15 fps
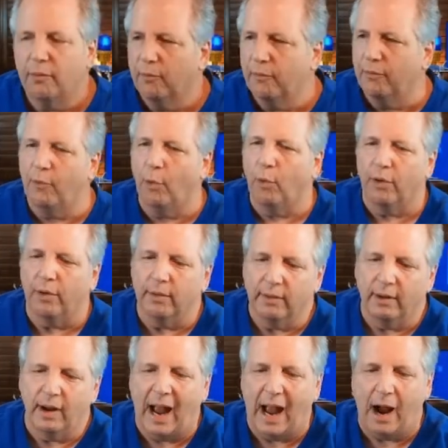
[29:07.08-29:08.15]
for
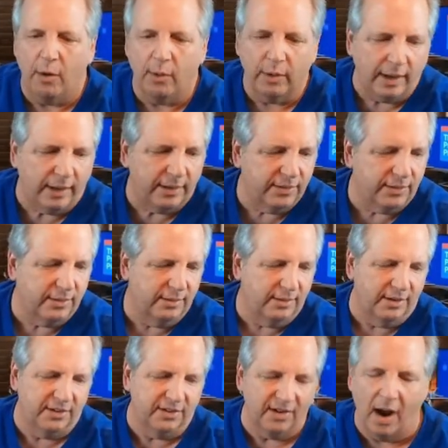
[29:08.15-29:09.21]
how it's
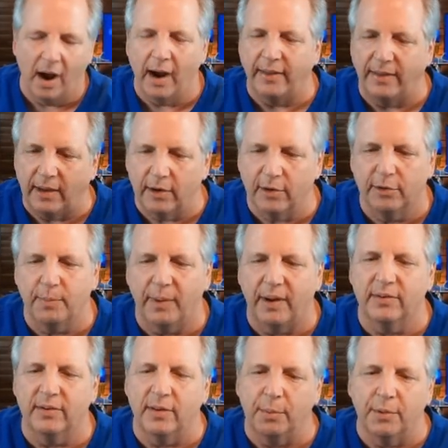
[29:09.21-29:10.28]
designed. The
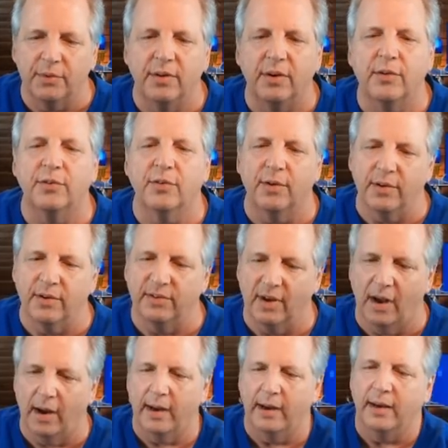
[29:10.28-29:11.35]
airspace and the procedures are
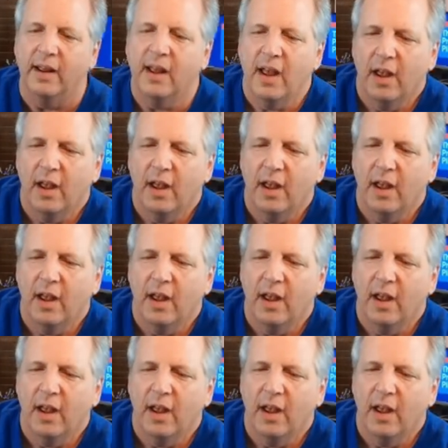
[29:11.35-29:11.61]
designed.